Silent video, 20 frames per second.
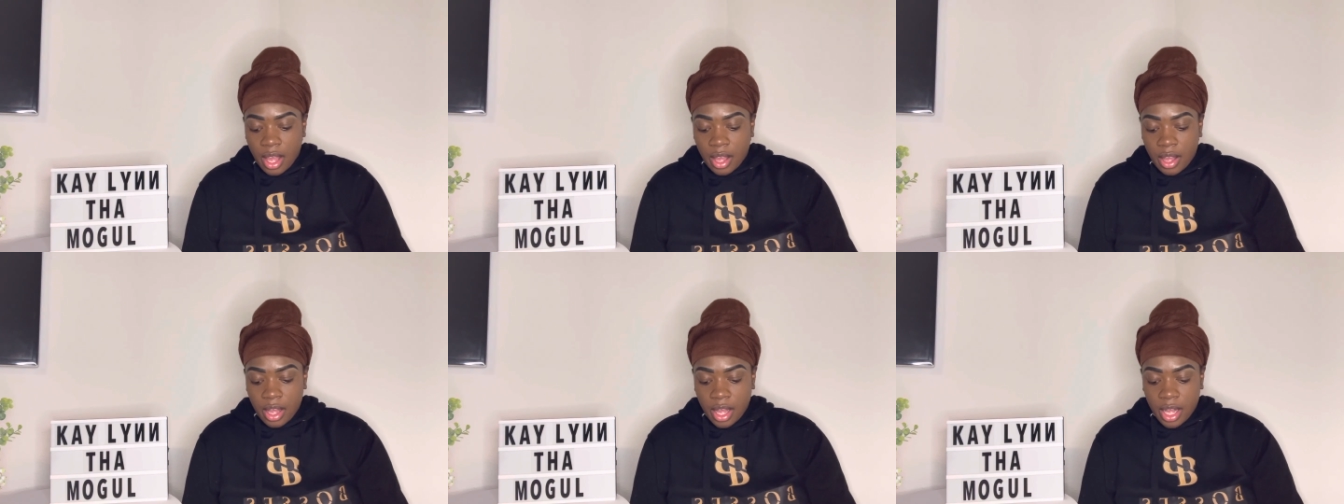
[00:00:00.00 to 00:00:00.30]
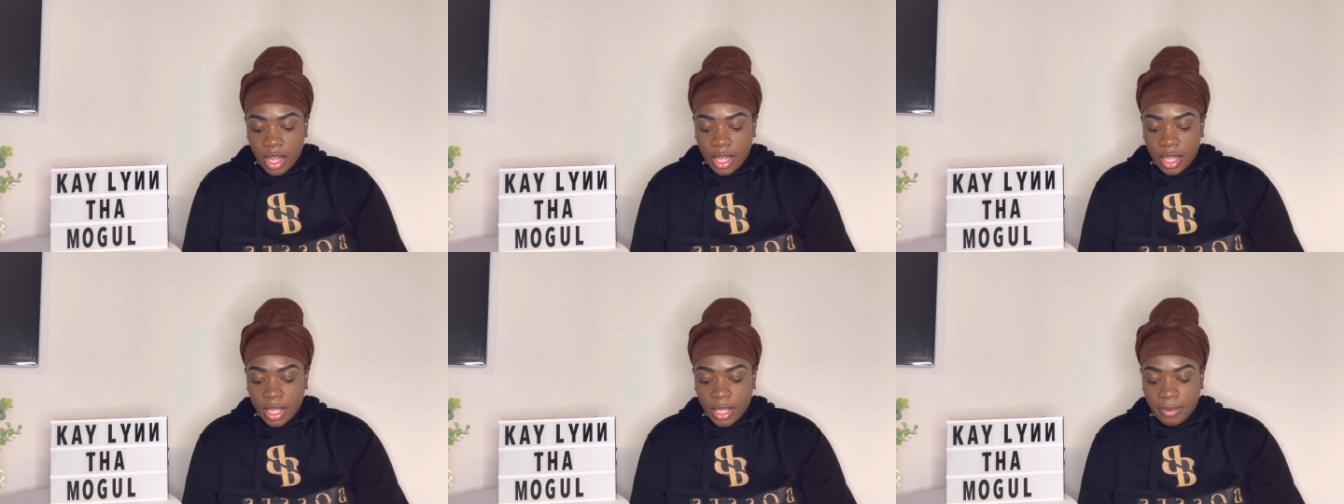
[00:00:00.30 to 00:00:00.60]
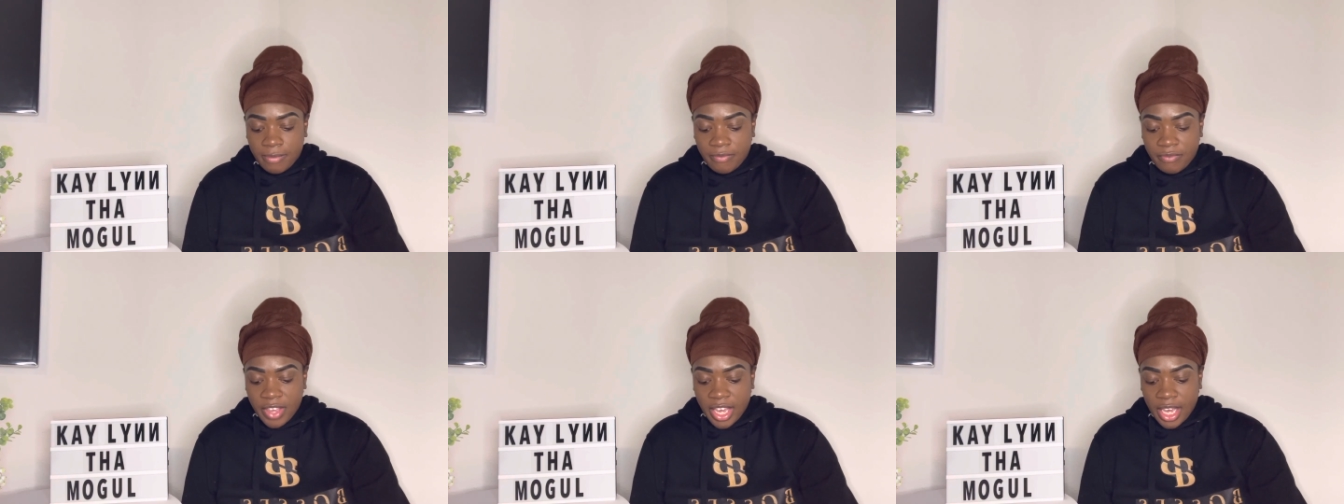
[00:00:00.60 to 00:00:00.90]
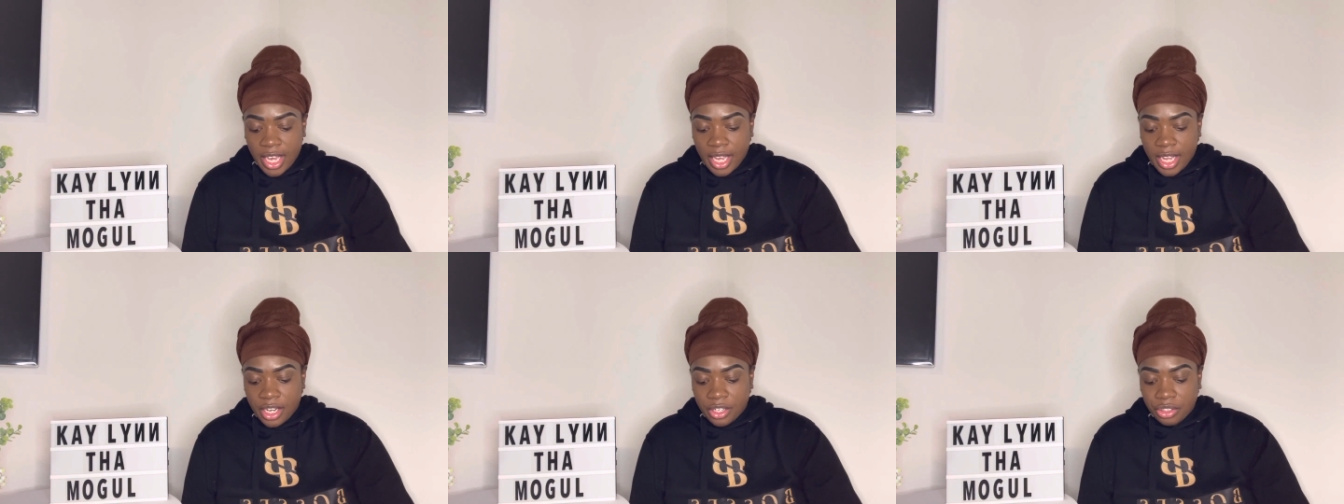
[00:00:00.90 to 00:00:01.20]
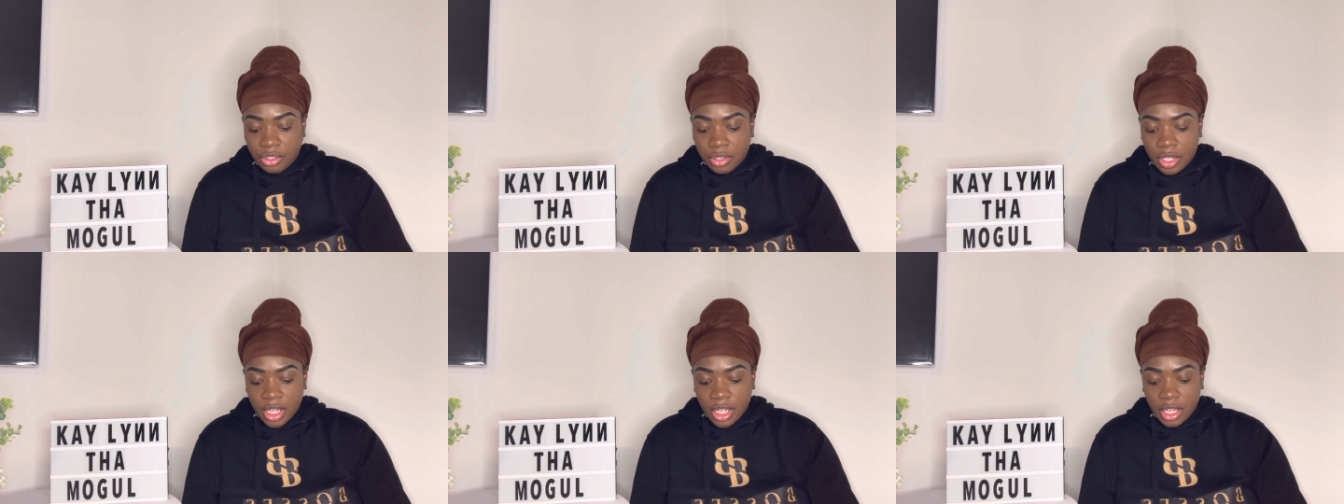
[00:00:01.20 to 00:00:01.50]
um, van,
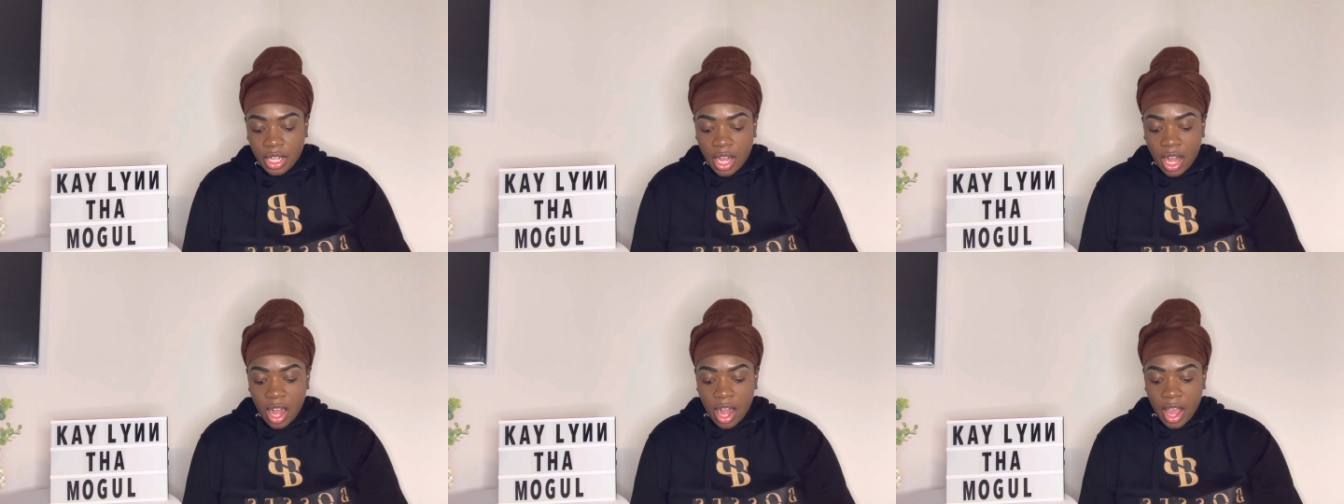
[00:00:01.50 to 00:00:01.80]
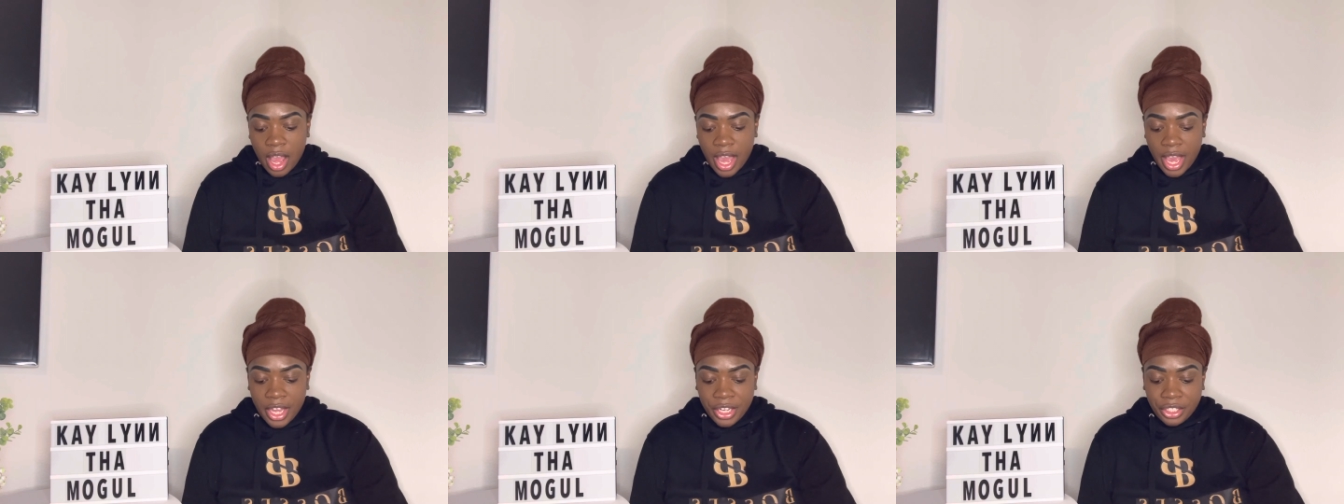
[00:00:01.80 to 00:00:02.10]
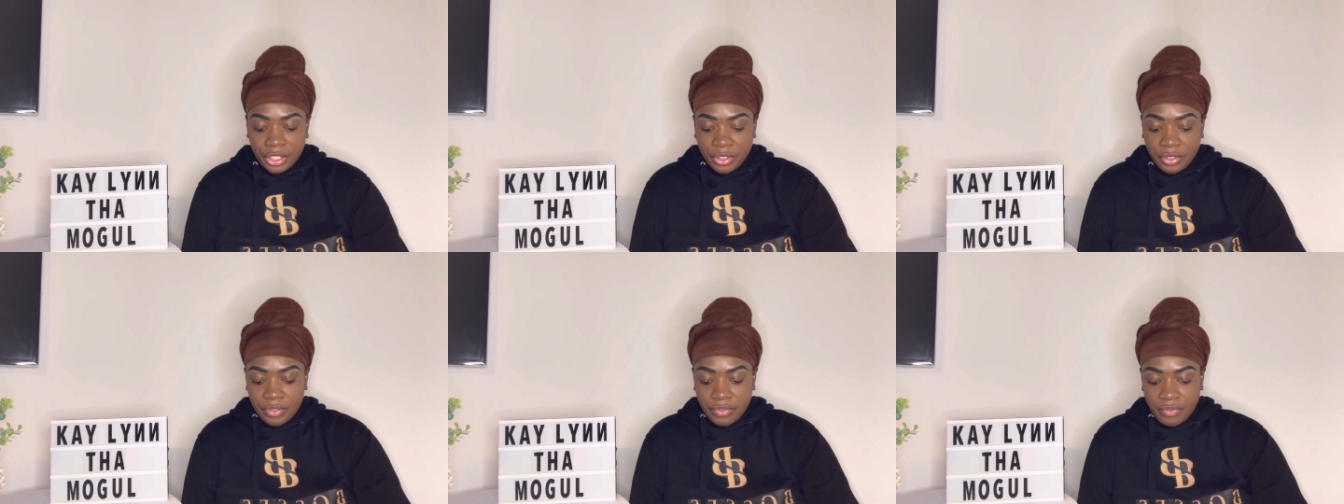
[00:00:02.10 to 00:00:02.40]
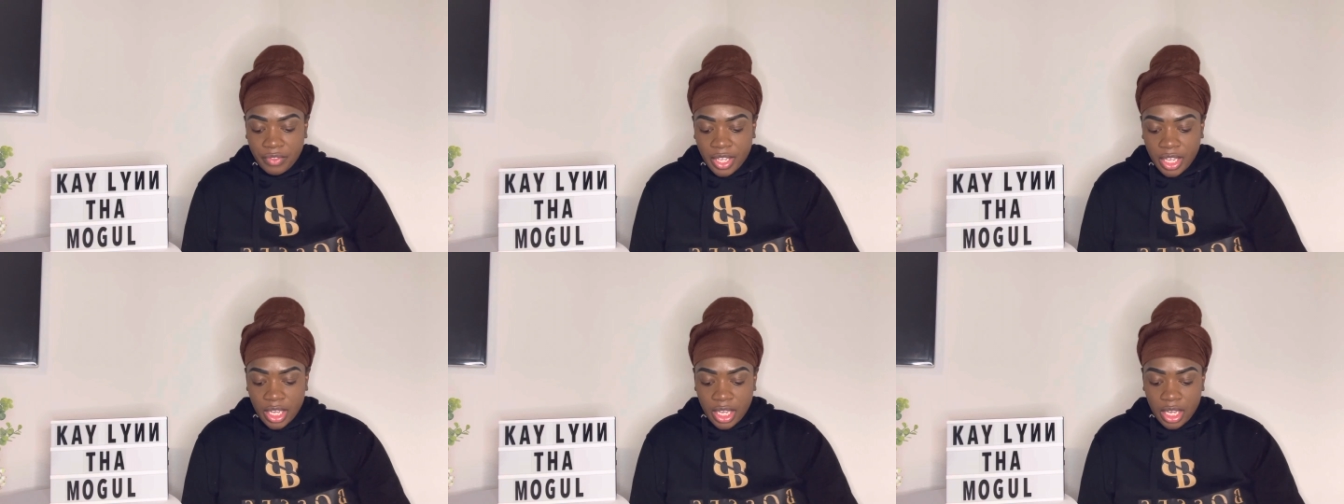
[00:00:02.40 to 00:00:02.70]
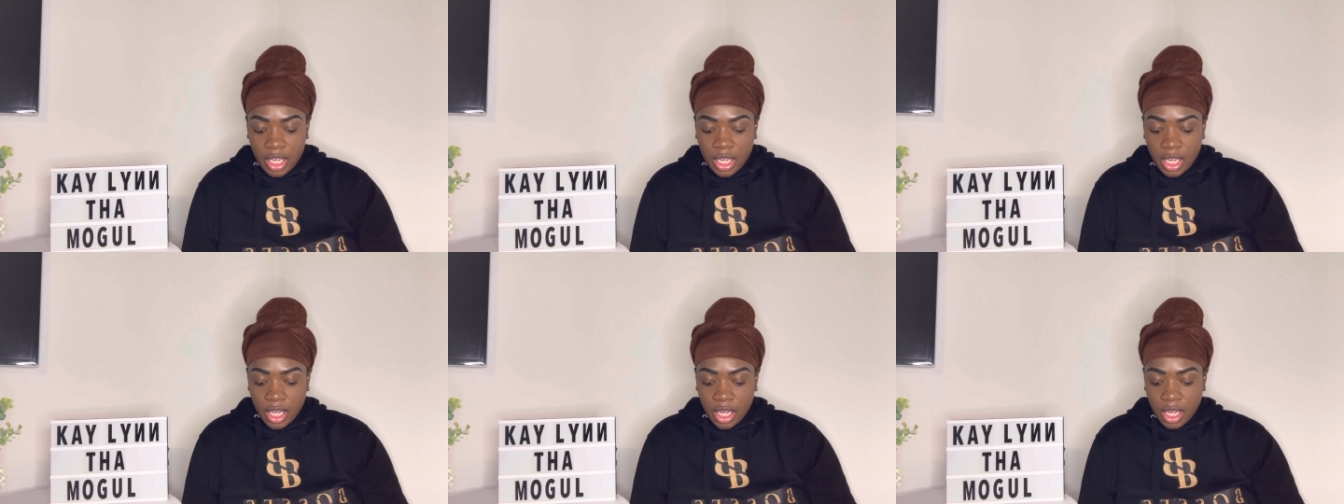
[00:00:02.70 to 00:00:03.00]
truck,
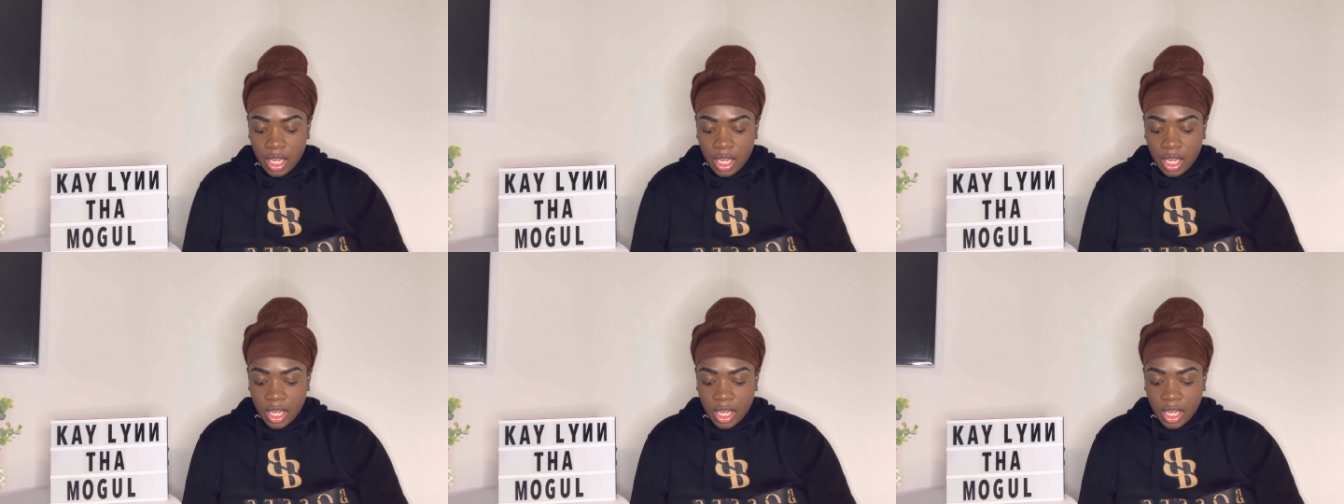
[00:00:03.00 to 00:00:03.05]
SUV,